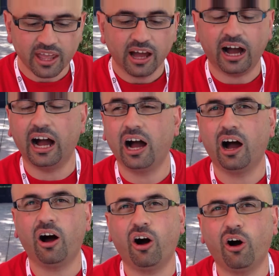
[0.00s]
And that means
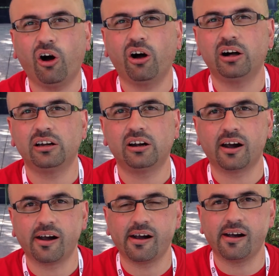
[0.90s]
you're
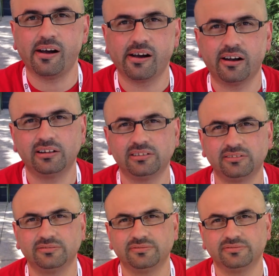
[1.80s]
off on your 26th
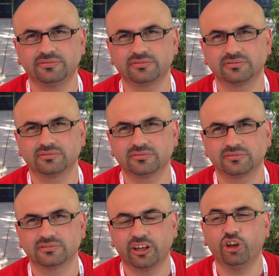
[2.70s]
birthday, right?
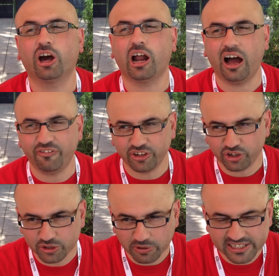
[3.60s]
You are off on
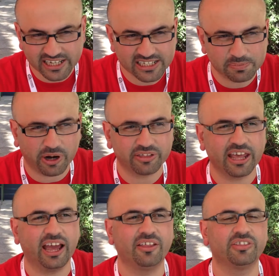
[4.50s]
your 26th
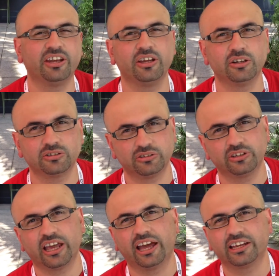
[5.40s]
birthday, and then you
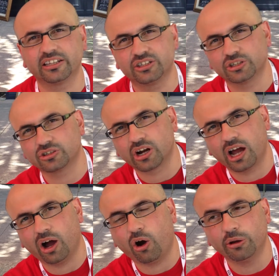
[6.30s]
can get your
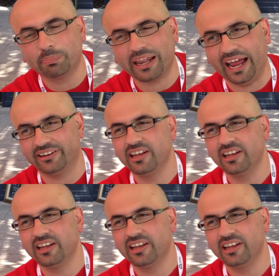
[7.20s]
own plan.